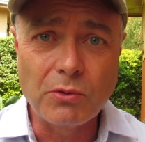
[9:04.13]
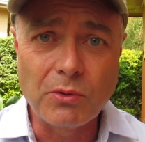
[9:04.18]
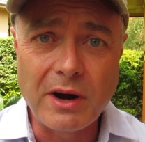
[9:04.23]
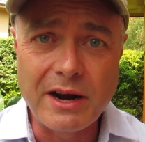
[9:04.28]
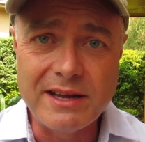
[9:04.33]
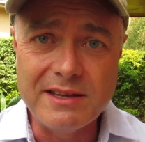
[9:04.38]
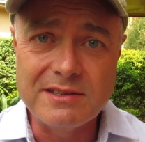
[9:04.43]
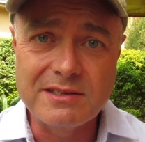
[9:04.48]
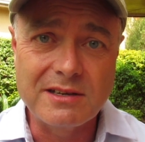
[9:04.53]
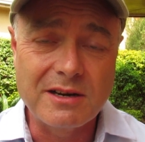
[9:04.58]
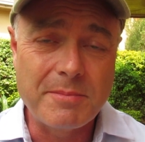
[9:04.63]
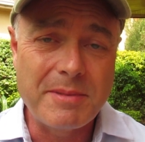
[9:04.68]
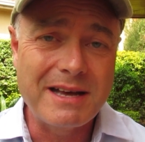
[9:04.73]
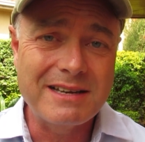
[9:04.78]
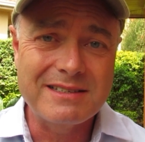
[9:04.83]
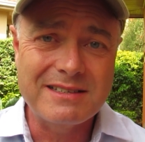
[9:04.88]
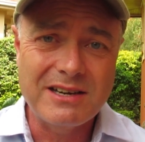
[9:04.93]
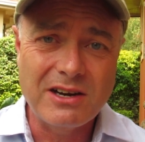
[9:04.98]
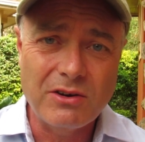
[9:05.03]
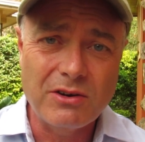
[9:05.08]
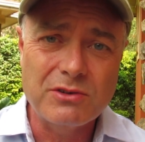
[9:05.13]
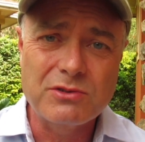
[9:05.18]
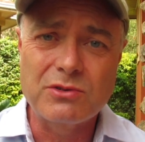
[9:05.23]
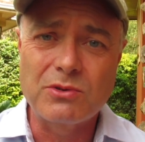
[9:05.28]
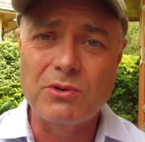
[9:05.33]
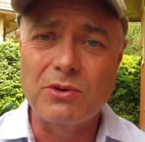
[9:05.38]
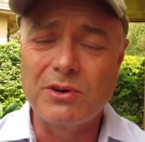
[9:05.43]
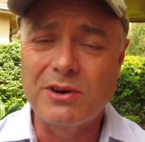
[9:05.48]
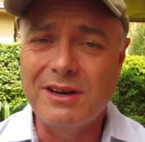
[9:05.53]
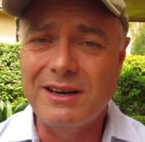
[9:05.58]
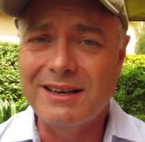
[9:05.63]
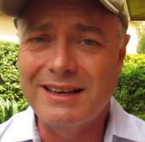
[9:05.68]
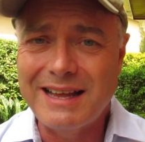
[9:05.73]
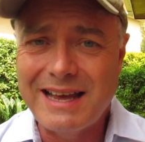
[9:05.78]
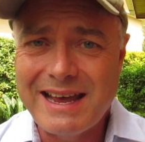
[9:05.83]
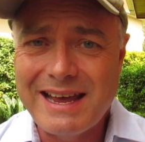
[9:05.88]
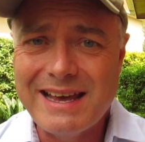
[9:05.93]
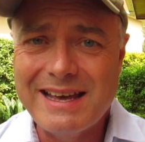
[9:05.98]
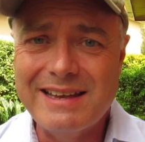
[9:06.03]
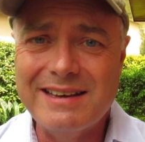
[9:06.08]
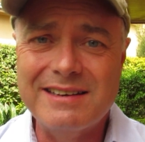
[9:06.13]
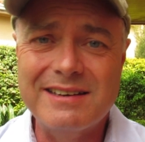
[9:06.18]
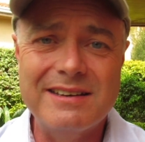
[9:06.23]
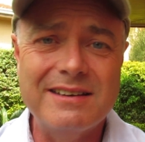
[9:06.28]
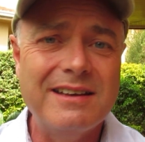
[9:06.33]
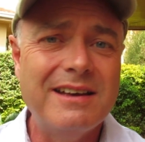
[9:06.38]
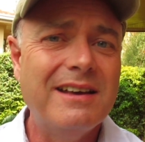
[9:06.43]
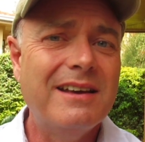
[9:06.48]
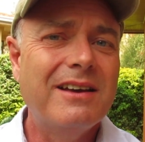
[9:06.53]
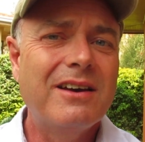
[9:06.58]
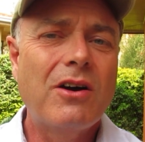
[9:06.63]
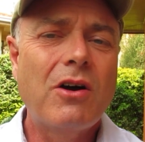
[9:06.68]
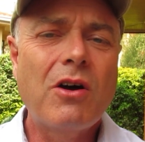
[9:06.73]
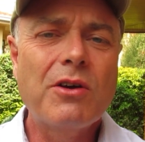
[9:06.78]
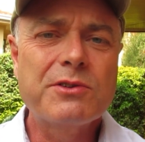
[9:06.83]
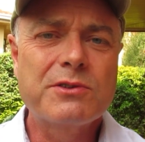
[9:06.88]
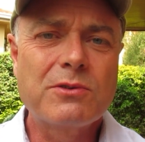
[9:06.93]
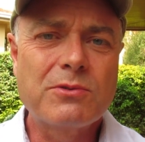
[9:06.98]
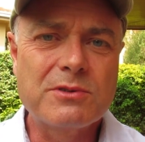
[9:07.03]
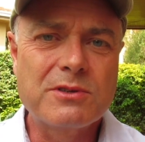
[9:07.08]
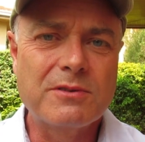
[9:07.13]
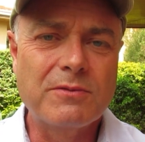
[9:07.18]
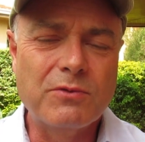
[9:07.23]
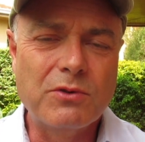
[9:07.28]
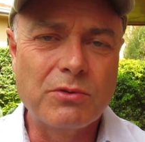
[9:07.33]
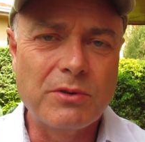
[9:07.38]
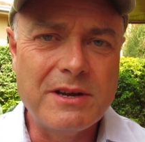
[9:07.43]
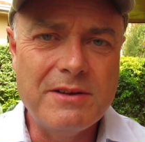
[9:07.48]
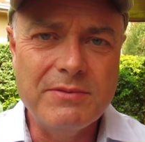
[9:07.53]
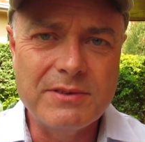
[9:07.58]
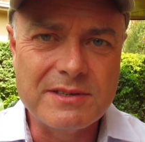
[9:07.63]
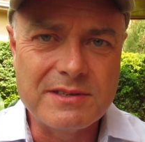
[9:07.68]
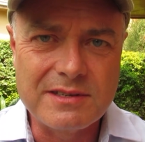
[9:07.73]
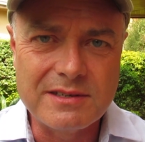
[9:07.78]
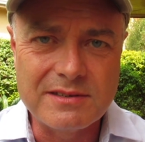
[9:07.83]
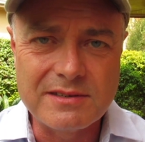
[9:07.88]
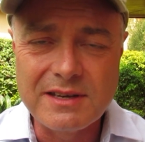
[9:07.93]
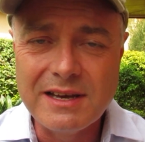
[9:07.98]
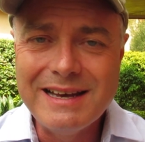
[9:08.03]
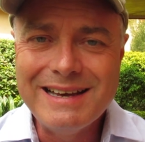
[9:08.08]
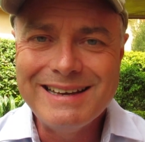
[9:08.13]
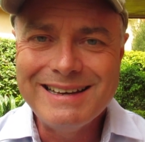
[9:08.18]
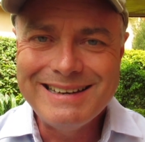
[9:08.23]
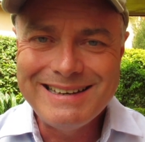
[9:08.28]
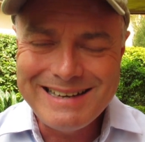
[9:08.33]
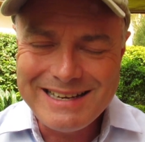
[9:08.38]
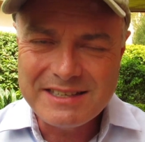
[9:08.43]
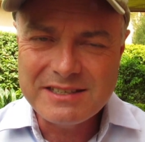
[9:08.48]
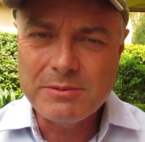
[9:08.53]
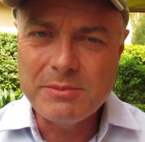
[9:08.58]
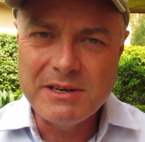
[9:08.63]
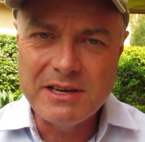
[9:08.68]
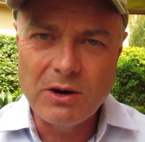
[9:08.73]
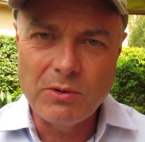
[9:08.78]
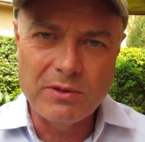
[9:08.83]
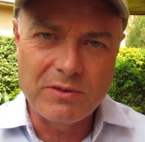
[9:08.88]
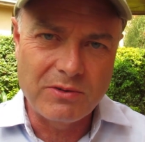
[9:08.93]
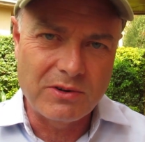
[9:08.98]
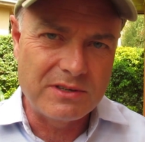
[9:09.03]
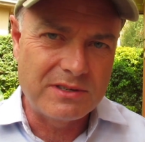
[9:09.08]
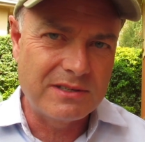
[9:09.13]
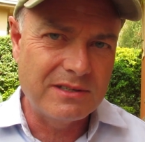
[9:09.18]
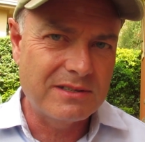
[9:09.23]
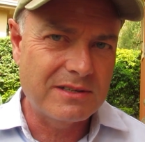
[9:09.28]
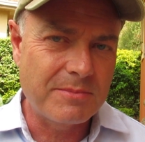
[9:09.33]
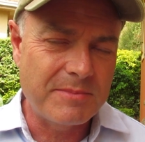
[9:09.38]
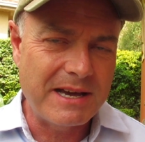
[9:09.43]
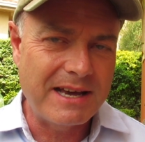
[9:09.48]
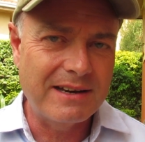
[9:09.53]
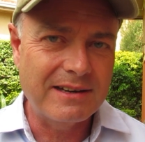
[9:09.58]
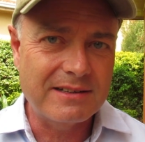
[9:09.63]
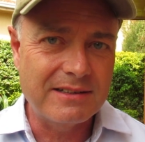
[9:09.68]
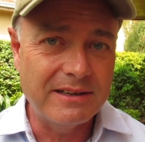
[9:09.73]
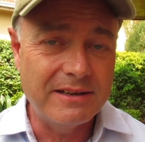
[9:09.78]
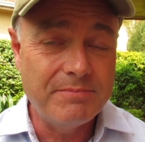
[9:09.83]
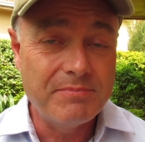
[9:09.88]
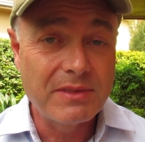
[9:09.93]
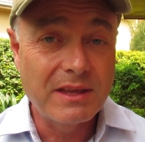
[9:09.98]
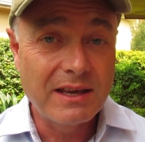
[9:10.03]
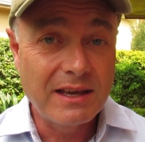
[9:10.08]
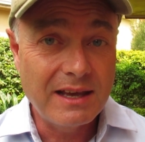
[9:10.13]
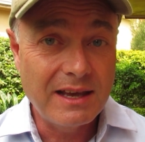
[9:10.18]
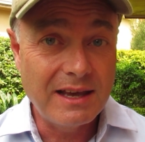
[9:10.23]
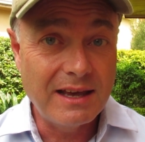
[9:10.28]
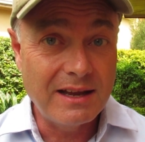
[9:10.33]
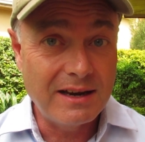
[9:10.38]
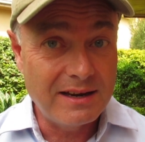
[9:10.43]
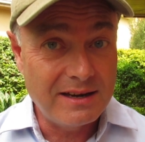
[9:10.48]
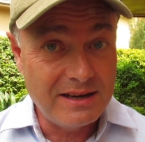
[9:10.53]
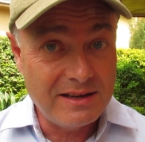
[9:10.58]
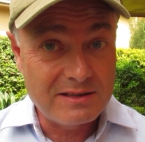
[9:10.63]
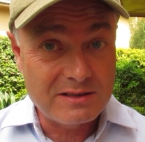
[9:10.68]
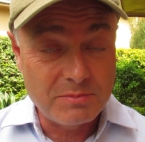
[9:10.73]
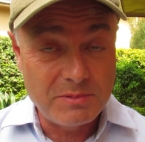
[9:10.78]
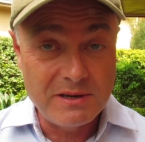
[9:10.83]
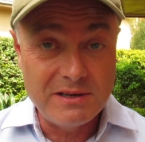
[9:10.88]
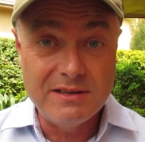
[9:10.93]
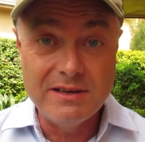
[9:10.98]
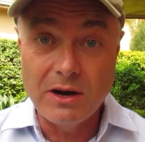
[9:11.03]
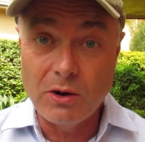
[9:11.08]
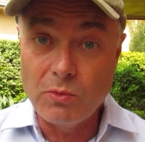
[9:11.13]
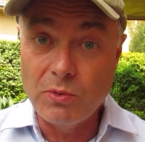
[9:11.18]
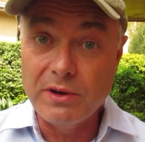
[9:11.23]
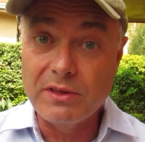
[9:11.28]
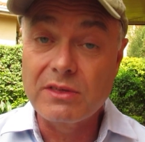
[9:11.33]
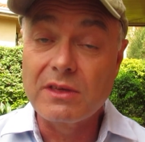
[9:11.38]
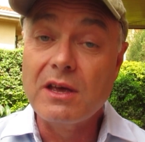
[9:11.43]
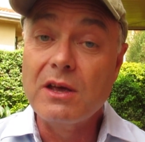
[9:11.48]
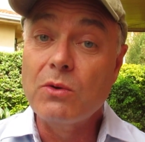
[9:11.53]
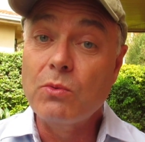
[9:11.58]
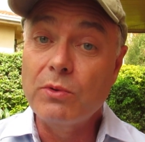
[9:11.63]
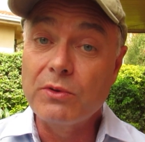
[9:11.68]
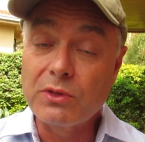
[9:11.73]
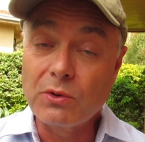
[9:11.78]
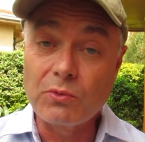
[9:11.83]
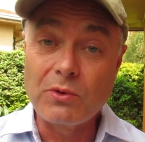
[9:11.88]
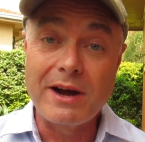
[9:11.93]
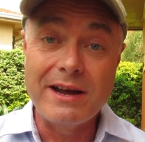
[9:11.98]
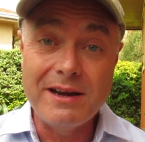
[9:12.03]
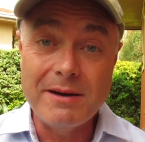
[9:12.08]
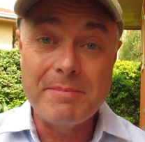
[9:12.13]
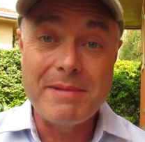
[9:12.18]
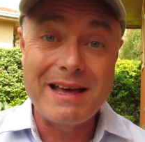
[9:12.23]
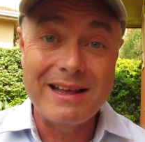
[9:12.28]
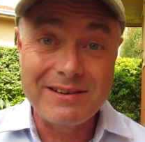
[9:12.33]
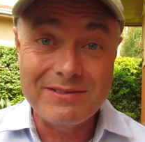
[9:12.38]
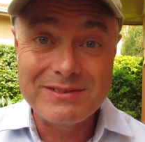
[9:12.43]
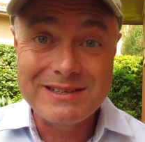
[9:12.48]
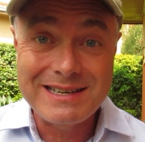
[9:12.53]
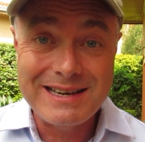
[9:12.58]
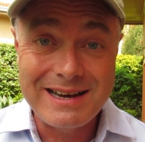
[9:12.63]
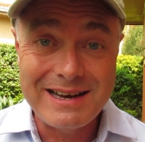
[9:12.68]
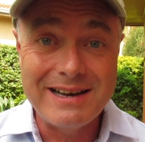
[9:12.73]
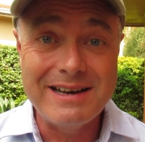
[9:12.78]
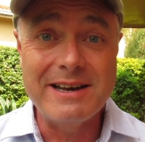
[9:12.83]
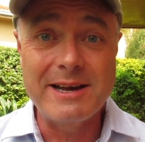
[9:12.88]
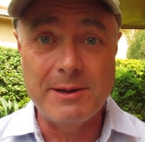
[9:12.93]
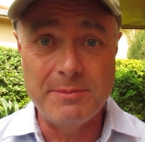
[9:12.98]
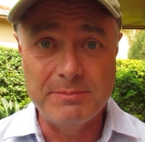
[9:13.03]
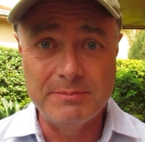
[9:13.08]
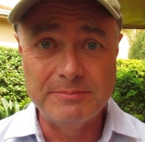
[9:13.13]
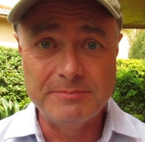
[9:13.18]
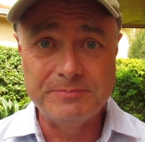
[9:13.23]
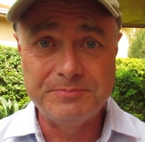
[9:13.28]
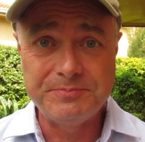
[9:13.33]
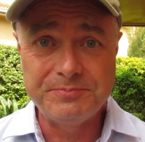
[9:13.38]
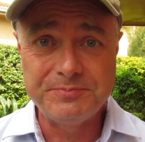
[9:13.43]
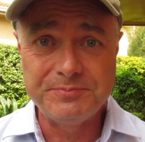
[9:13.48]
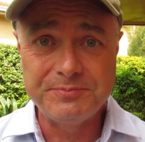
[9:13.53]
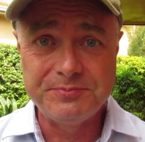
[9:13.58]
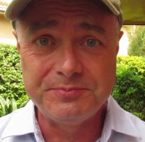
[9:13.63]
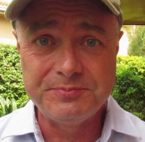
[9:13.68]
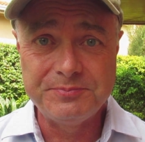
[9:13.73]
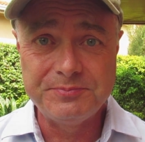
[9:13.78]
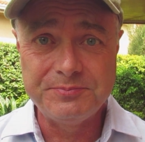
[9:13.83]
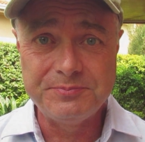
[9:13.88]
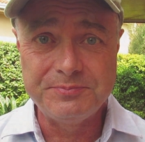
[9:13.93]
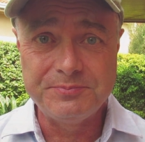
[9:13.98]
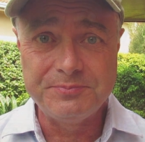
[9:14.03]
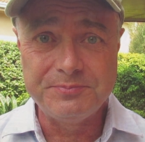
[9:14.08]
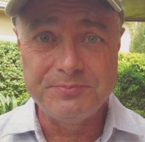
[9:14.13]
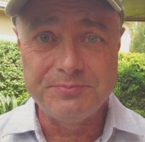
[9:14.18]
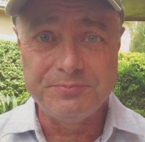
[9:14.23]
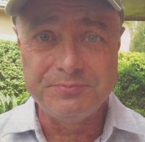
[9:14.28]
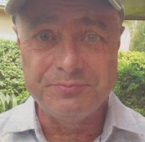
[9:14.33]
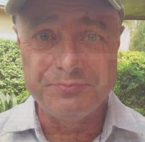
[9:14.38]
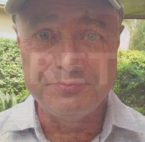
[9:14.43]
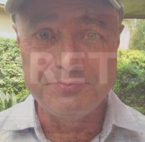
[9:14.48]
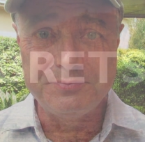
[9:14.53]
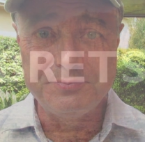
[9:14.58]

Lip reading: rights and about territory and land and all sorts of grievances. It needs to be dealt with very systematically, and it needs to be dealt with the right amount of time. Tigray's